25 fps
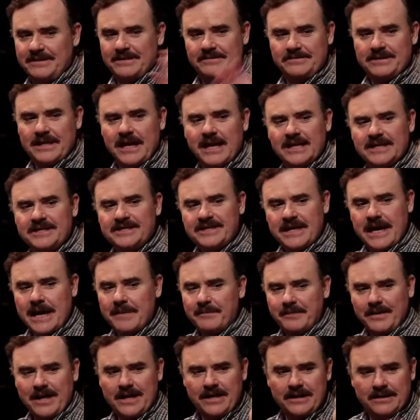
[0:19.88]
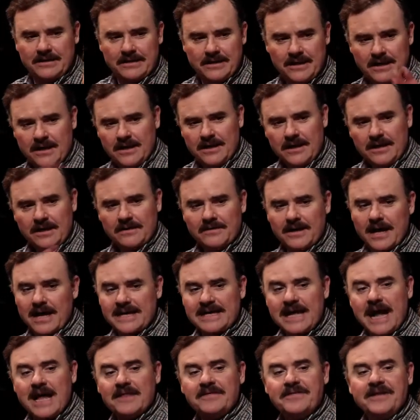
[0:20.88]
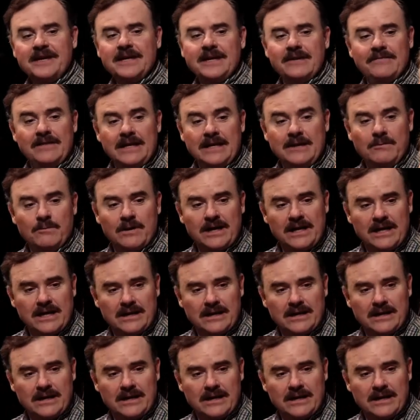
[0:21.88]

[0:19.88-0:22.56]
Noeline is a legend of Australian